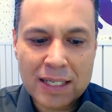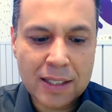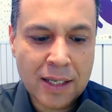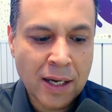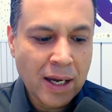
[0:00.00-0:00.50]

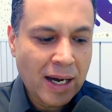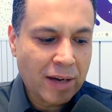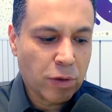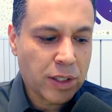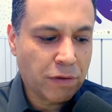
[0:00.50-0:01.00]
then
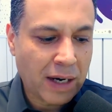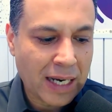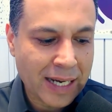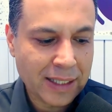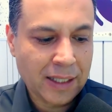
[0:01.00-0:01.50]
you try
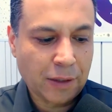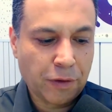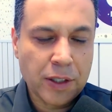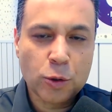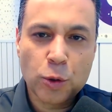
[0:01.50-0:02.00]
to make
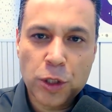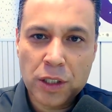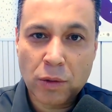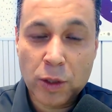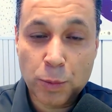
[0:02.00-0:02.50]

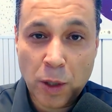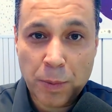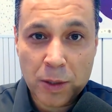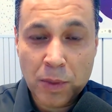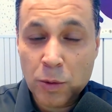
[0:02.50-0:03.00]
justice with your
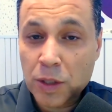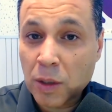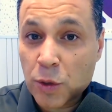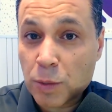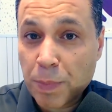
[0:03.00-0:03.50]
own
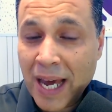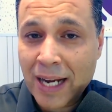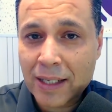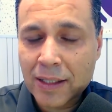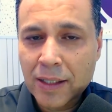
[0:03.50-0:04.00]
hands and you
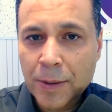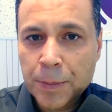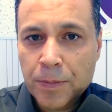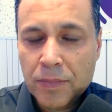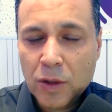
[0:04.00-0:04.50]
don't wait
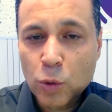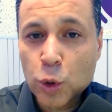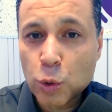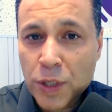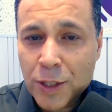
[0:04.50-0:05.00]
for
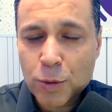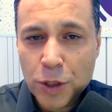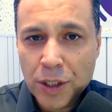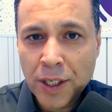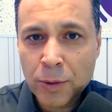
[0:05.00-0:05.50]
God's
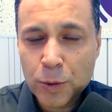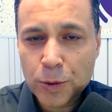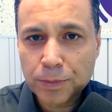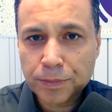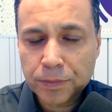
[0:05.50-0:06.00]

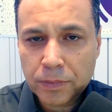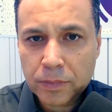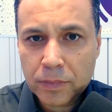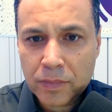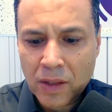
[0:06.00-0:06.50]
judgment,
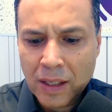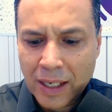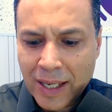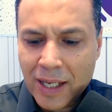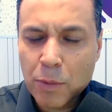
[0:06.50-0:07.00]
in that
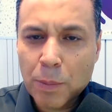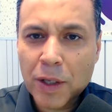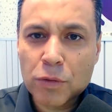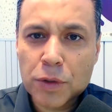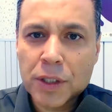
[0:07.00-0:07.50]
moment you
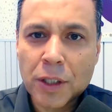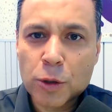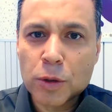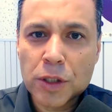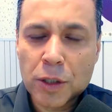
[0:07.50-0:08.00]
stopped
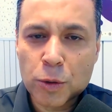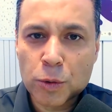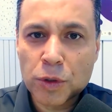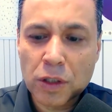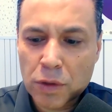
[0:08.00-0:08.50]
being
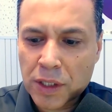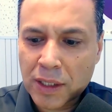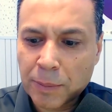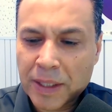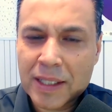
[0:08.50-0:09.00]
just.
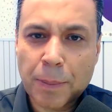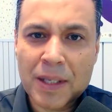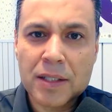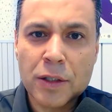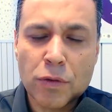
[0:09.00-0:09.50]

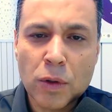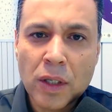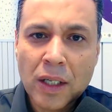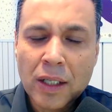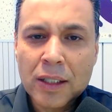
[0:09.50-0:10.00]
then you
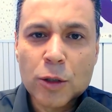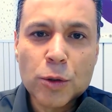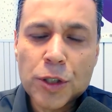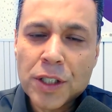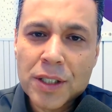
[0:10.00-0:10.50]

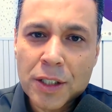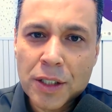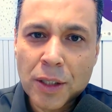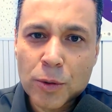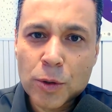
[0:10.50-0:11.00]
also
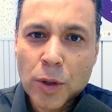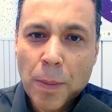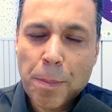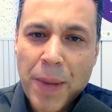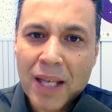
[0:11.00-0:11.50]
become
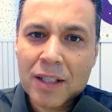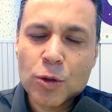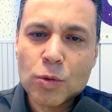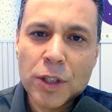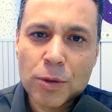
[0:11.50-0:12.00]
liable
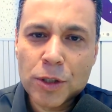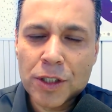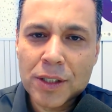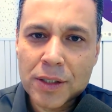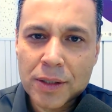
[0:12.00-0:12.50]
for
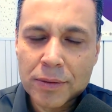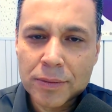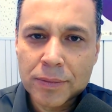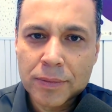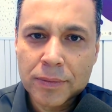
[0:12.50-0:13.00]
God's
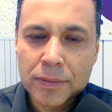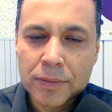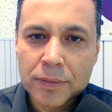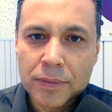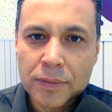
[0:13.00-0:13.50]
justice for
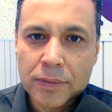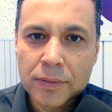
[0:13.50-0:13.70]
your